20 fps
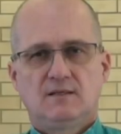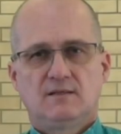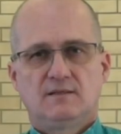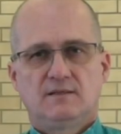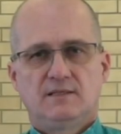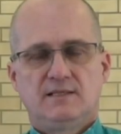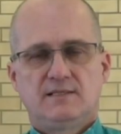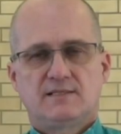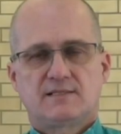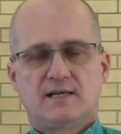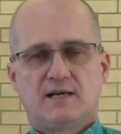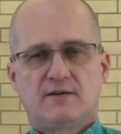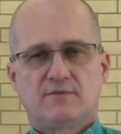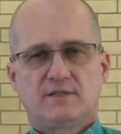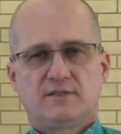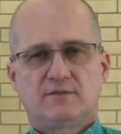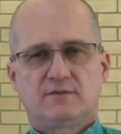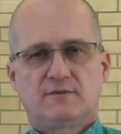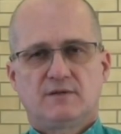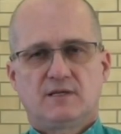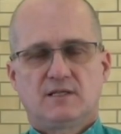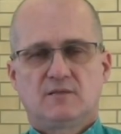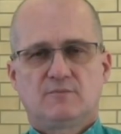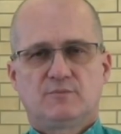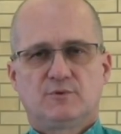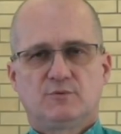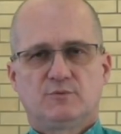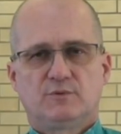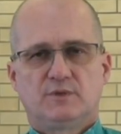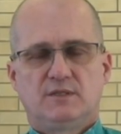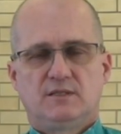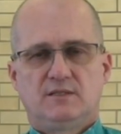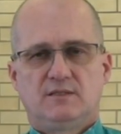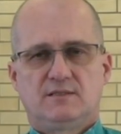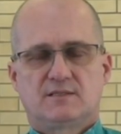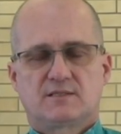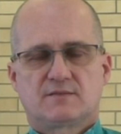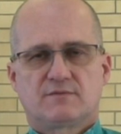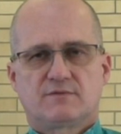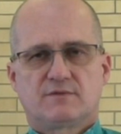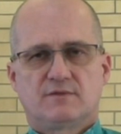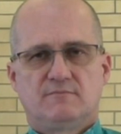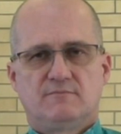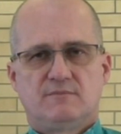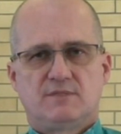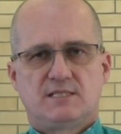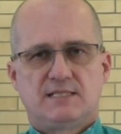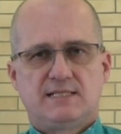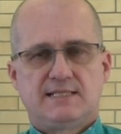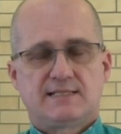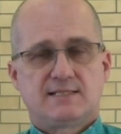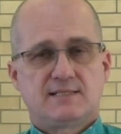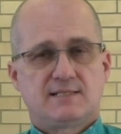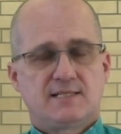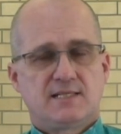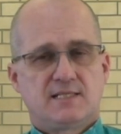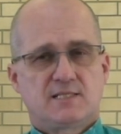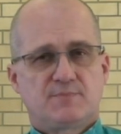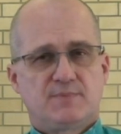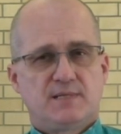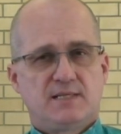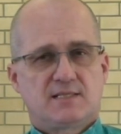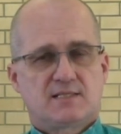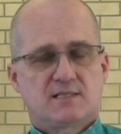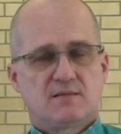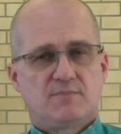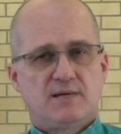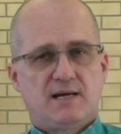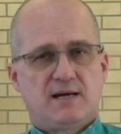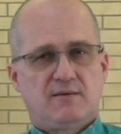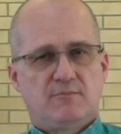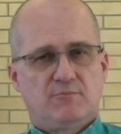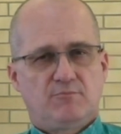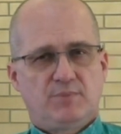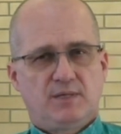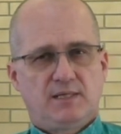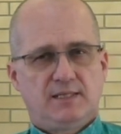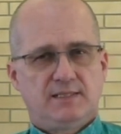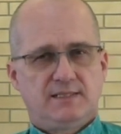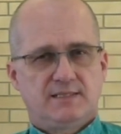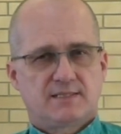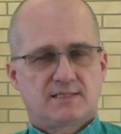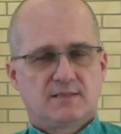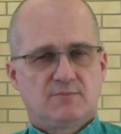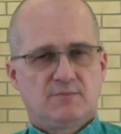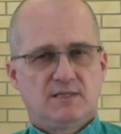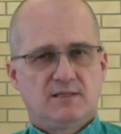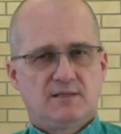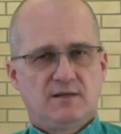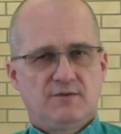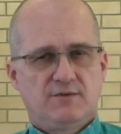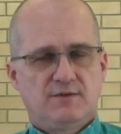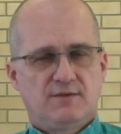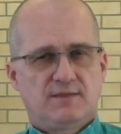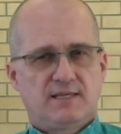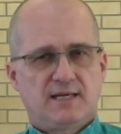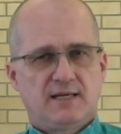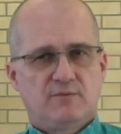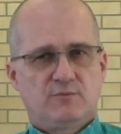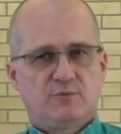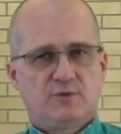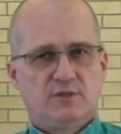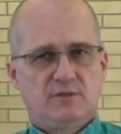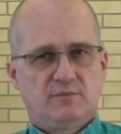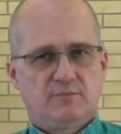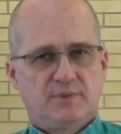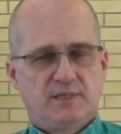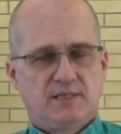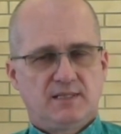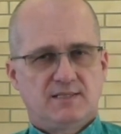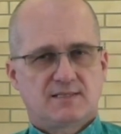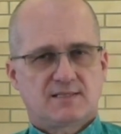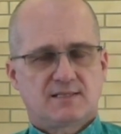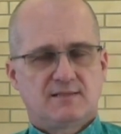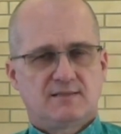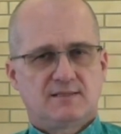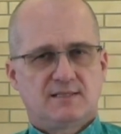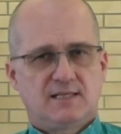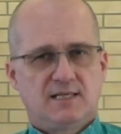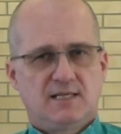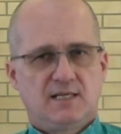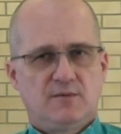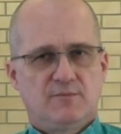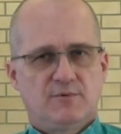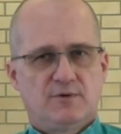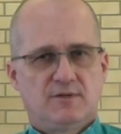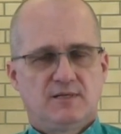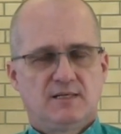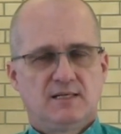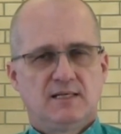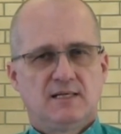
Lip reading: These are incredible words from Jesus. He speaks about peace, and we know that that word peace in the Hebrew